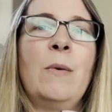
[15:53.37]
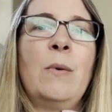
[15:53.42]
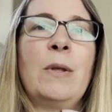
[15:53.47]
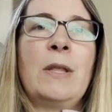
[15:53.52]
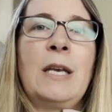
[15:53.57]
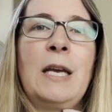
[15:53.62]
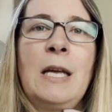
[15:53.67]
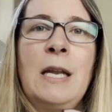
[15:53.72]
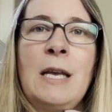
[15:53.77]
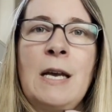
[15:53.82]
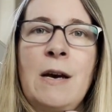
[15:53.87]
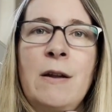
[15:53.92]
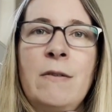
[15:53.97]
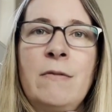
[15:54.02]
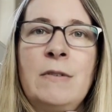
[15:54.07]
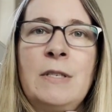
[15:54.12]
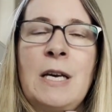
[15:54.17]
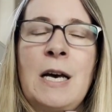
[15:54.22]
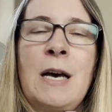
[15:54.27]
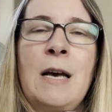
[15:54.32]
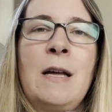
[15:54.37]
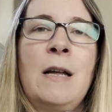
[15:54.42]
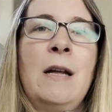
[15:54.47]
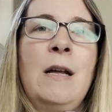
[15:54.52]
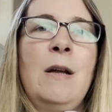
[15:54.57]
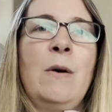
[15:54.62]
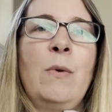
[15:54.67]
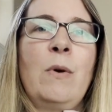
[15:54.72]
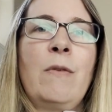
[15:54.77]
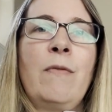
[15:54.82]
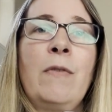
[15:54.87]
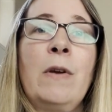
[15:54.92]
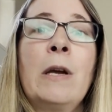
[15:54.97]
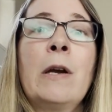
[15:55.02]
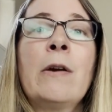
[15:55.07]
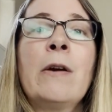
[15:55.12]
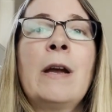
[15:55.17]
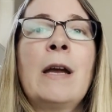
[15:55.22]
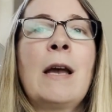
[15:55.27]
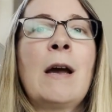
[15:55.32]
with getting out of debt, with
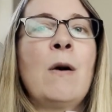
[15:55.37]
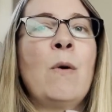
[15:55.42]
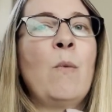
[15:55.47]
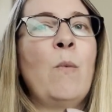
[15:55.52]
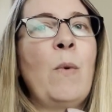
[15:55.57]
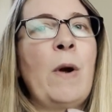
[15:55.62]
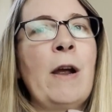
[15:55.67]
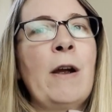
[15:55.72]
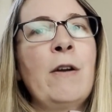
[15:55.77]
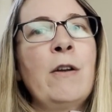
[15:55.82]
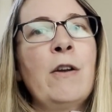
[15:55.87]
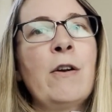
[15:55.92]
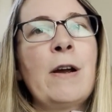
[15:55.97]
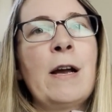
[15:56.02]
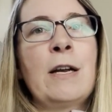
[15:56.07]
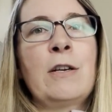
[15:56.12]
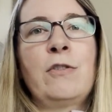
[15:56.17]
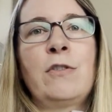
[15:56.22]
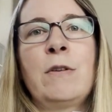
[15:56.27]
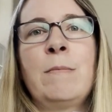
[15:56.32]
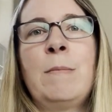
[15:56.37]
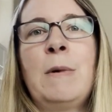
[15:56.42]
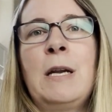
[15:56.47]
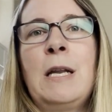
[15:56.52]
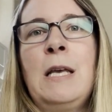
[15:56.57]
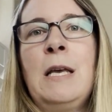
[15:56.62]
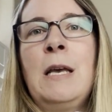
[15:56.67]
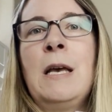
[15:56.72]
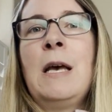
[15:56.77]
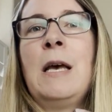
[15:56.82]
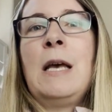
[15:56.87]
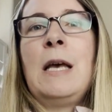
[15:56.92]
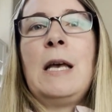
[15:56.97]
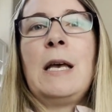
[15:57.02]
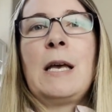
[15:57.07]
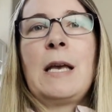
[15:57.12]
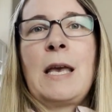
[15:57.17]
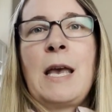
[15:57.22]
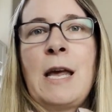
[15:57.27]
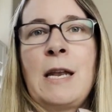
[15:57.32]
figuring out where your extra money
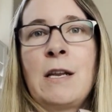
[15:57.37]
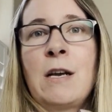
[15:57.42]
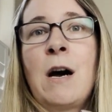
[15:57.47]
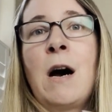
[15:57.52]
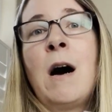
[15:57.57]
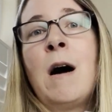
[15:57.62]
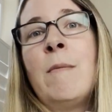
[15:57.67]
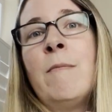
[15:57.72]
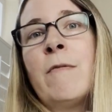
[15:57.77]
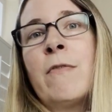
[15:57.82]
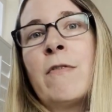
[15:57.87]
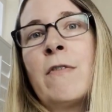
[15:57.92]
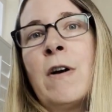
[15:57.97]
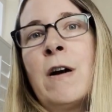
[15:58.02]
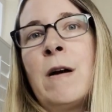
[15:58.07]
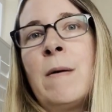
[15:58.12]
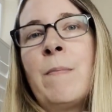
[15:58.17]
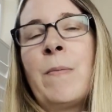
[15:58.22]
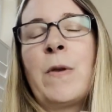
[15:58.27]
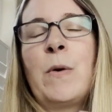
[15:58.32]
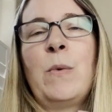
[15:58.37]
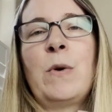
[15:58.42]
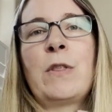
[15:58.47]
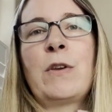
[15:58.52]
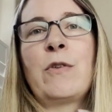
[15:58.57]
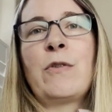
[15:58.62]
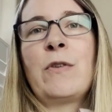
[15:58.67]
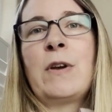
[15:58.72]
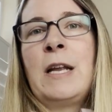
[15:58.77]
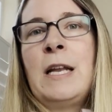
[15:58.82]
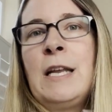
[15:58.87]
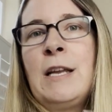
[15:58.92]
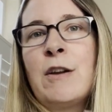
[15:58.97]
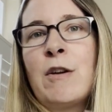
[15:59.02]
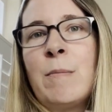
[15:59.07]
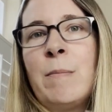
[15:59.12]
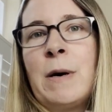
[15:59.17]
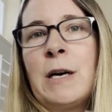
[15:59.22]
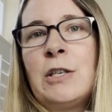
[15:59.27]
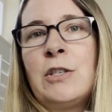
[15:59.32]
can come from, with creating
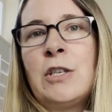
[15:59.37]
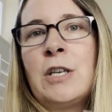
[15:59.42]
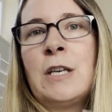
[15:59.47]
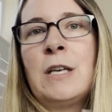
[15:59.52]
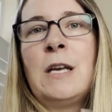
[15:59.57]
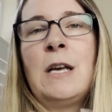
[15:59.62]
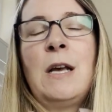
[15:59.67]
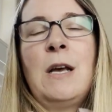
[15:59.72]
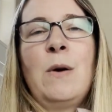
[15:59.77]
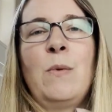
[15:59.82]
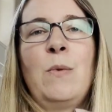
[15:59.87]
your budget,